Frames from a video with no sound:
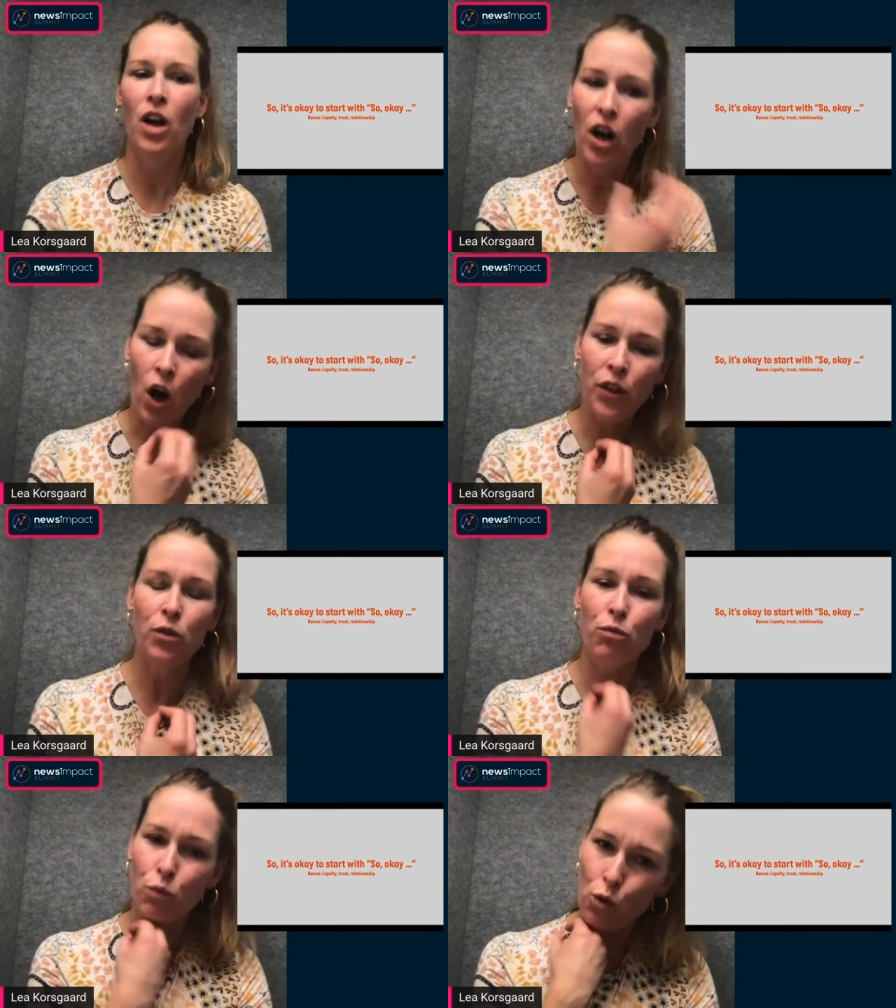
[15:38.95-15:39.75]
On the
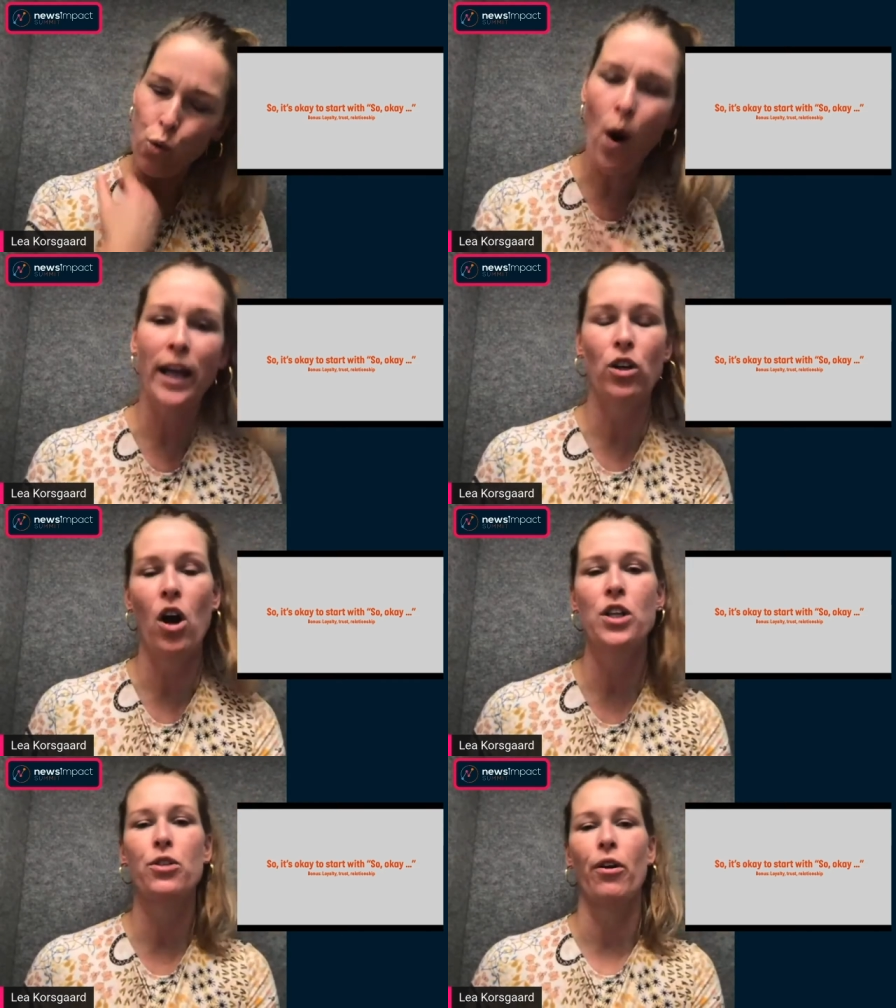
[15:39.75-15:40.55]
quite
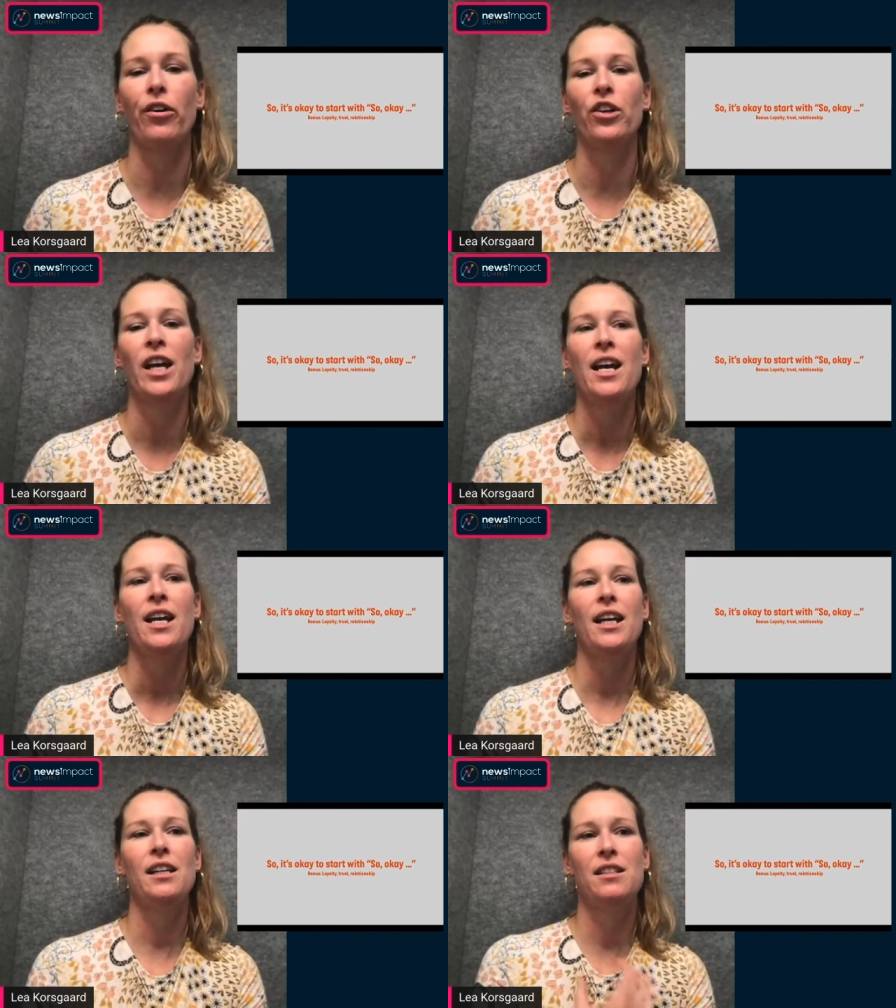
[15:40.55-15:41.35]
contrary,
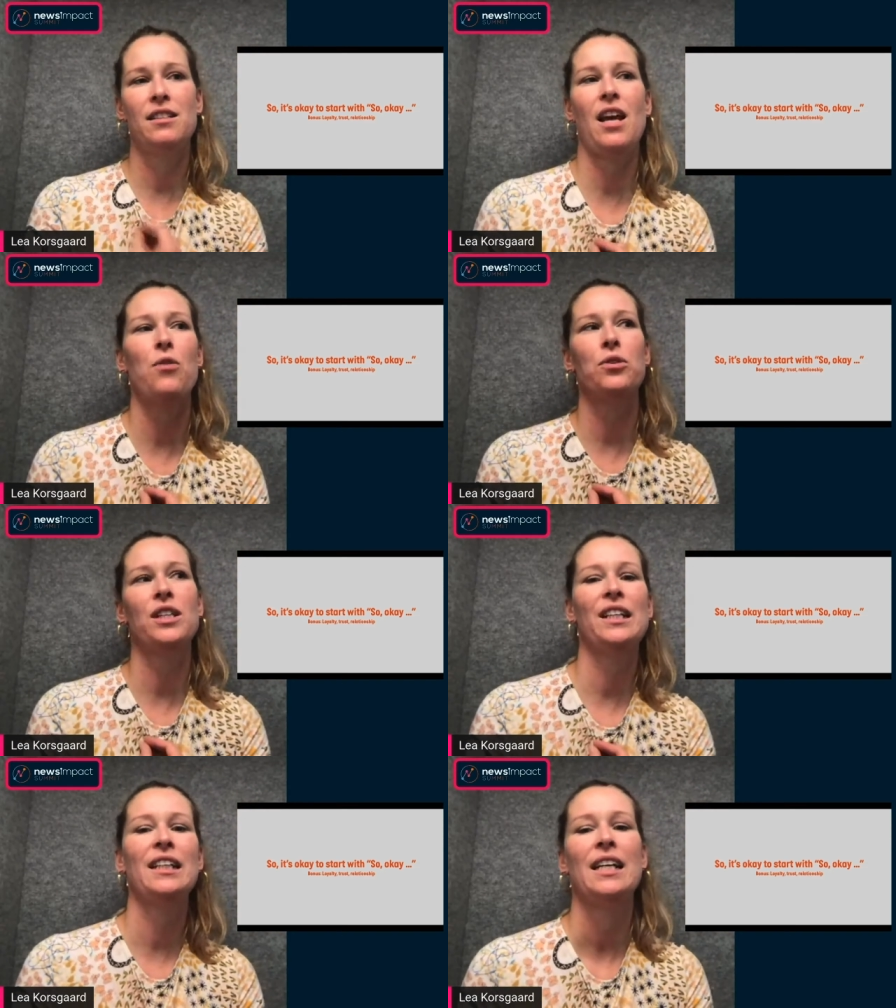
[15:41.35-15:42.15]
it's
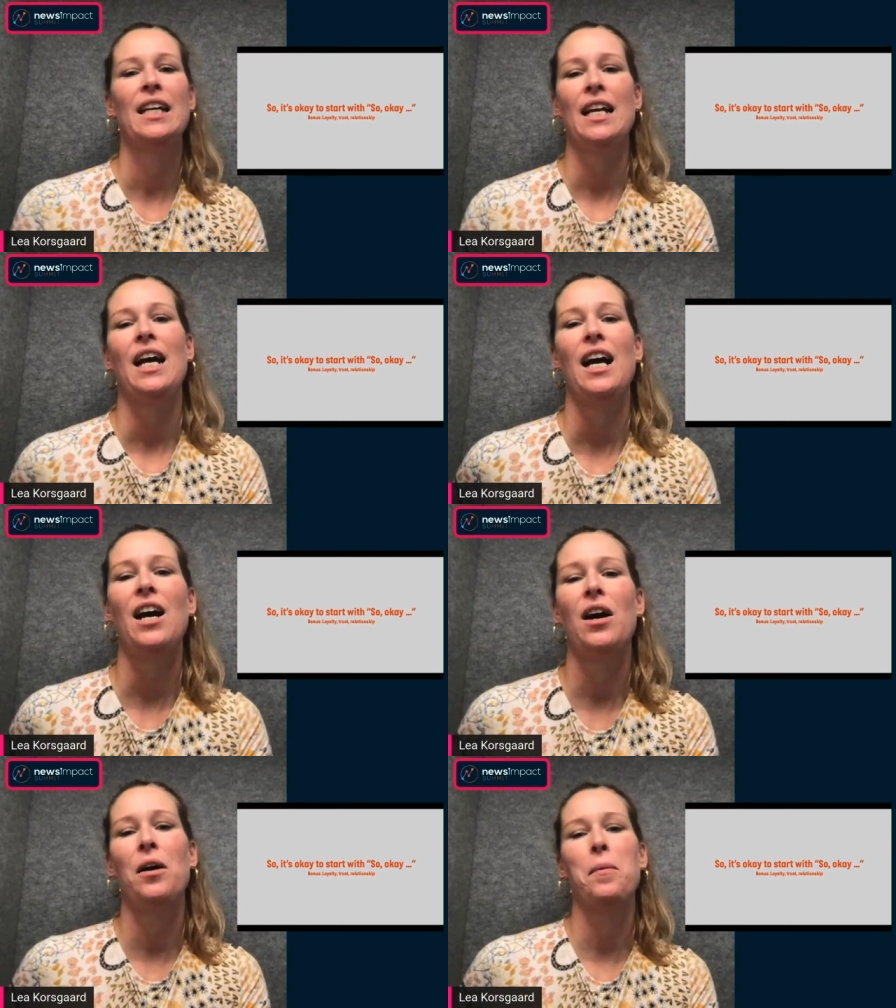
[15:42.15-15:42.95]
sounding
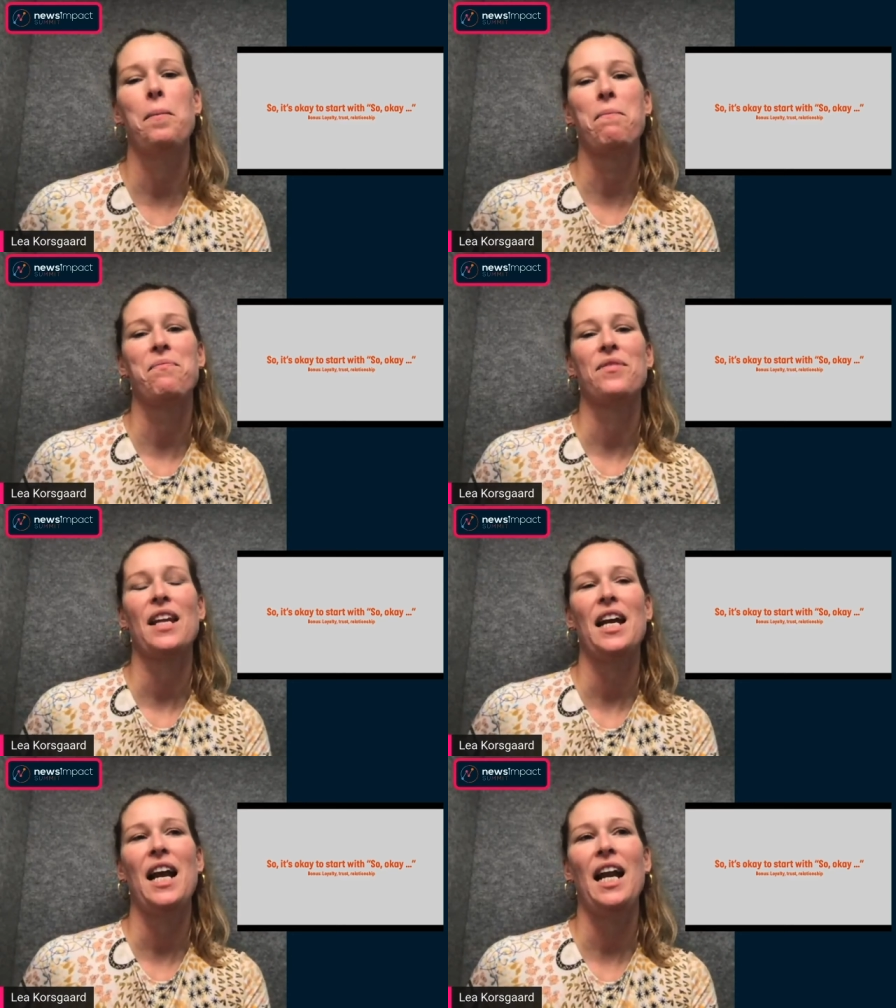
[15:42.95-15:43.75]

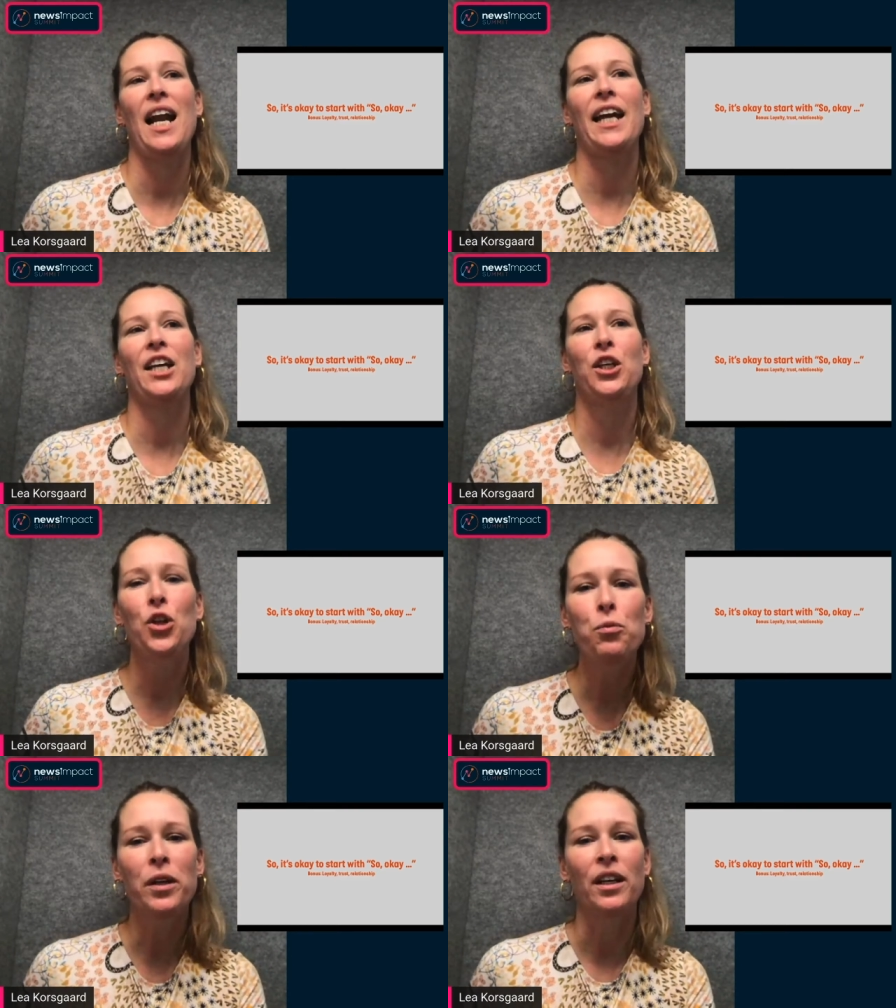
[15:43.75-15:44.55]
like a
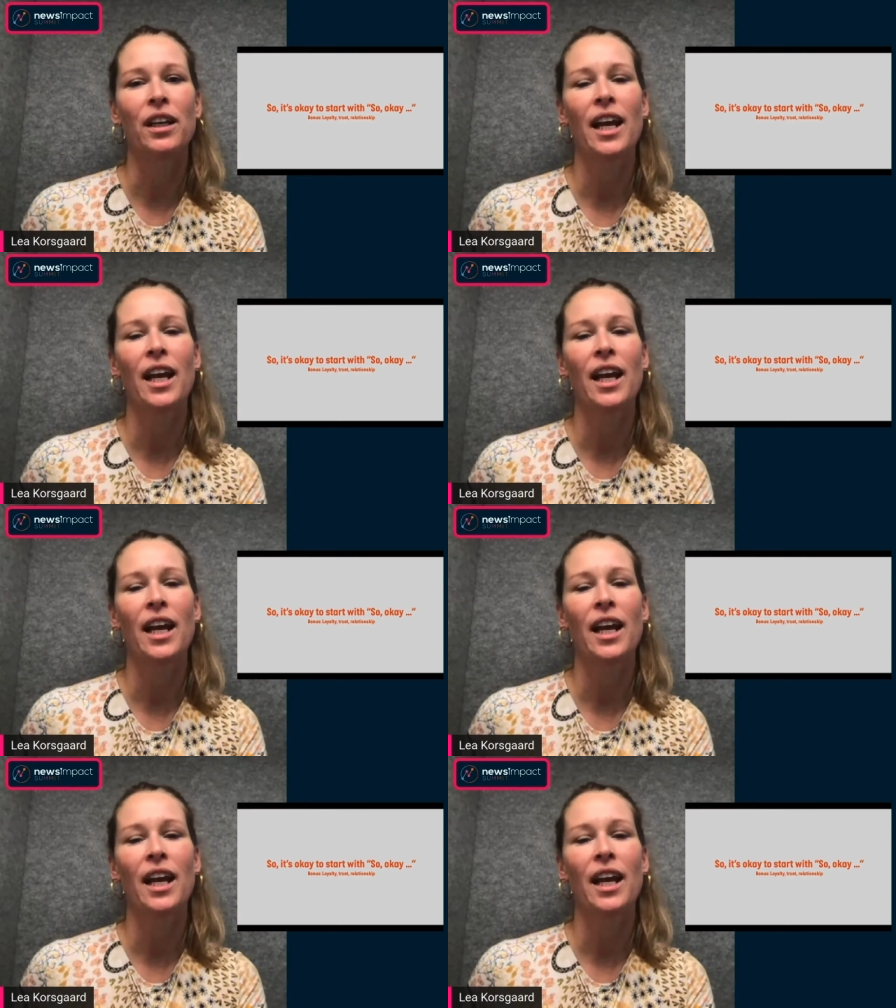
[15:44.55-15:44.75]
human.